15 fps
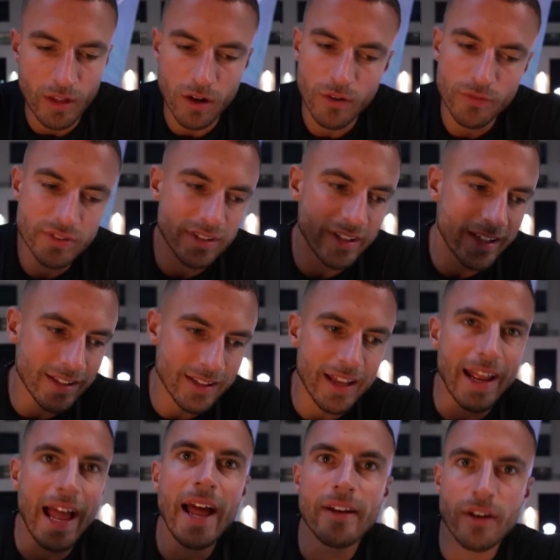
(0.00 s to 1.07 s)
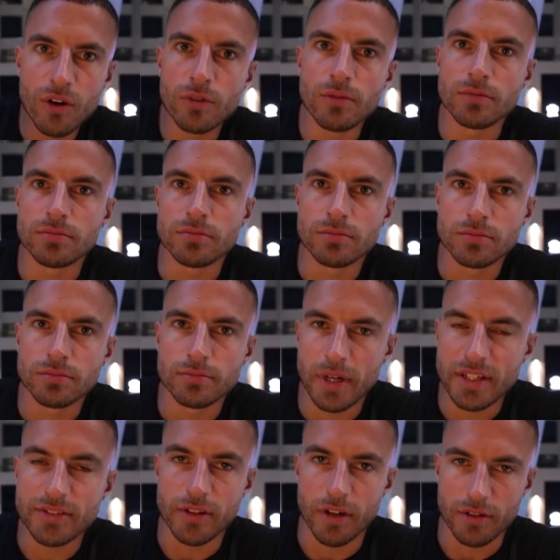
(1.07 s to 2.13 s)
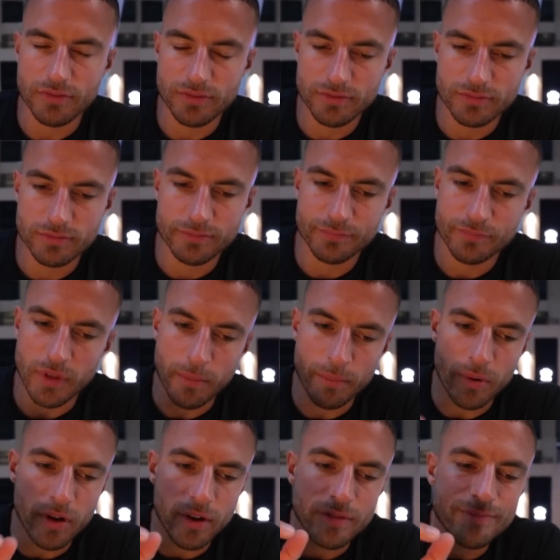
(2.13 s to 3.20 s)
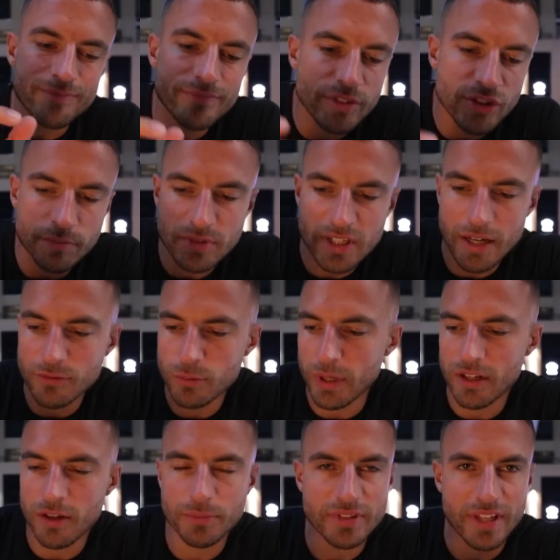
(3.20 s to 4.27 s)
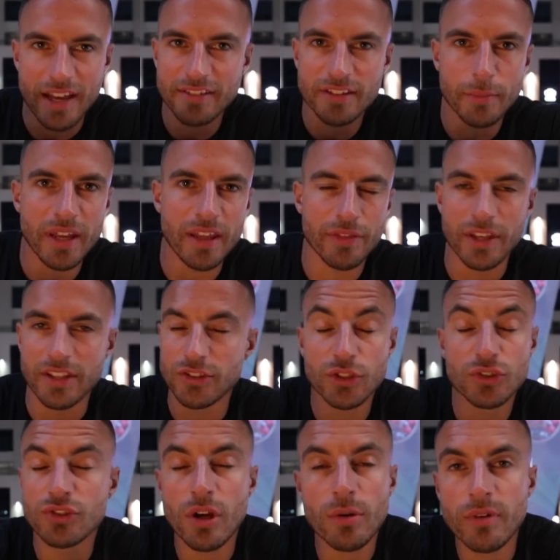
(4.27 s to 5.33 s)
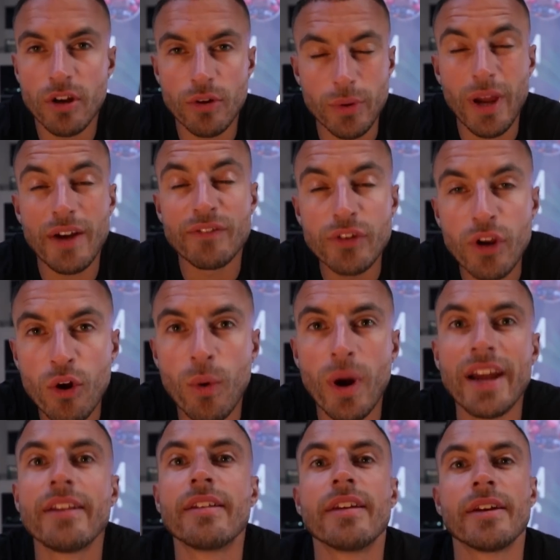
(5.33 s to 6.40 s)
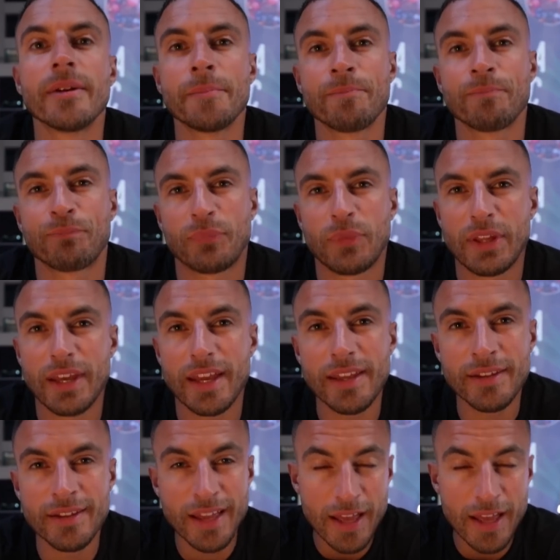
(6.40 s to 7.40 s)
Obviously, like, I know my stuff, but sometimes when it comes to estimating things, you just don't know, you have no idea, okay?